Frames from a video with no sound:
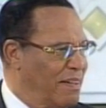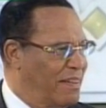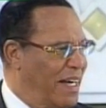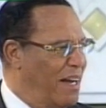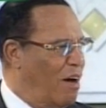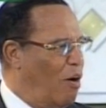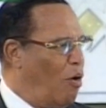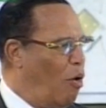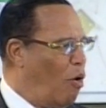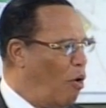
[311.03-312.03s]
they are
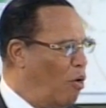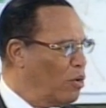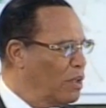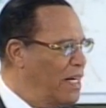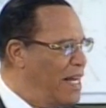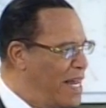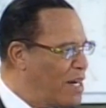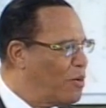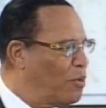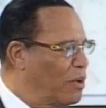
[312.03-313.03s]
all
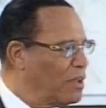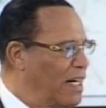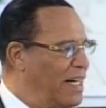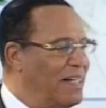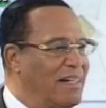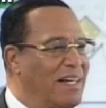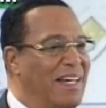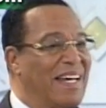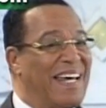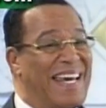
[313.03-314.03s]
equal
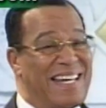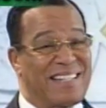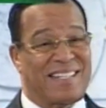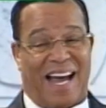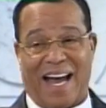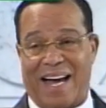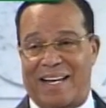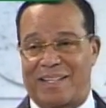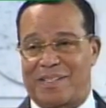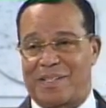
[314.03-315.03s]
in his
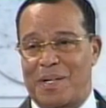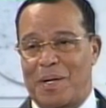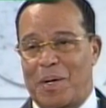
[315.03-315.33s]
eyes